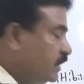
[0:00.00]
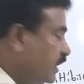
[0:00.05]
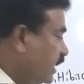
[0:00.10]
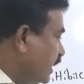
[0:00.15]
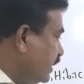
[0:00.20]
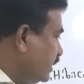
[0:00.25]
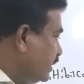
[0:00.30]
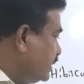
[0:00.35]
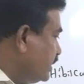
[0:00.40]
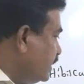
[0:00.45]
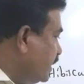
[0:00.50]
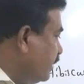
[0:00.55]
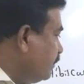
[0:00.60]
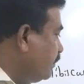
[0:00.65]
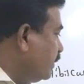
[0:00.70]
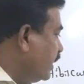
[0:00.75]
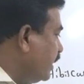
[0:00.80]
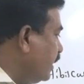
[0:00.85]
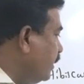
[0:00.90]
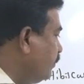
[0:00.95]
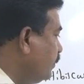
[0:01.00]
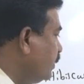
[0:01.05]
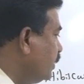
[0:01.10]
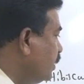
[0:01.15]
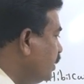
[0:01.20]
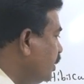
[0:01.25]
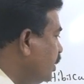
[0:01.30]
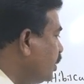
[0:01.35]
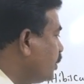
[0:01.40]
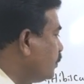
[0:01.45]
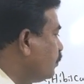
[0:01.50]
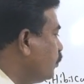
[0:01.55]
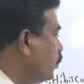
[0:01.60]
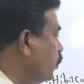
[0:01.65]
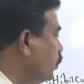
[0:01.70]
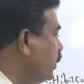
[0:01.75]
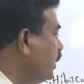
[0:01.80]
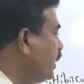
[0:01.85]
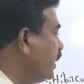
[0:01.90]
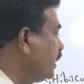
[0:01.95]
At the same time, it
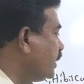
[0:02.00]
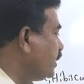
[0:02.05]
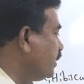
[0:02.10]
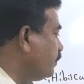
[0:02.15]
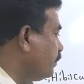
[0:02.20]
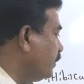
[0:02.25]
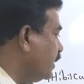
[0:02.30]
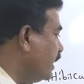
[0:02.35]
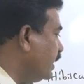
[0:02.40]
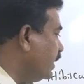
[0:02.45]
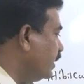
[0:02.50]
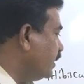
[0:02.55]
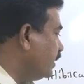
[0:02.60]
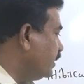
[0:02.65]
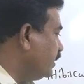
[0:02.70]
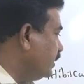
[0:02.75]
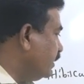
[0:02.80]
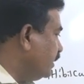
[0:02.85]
pollinates the plant.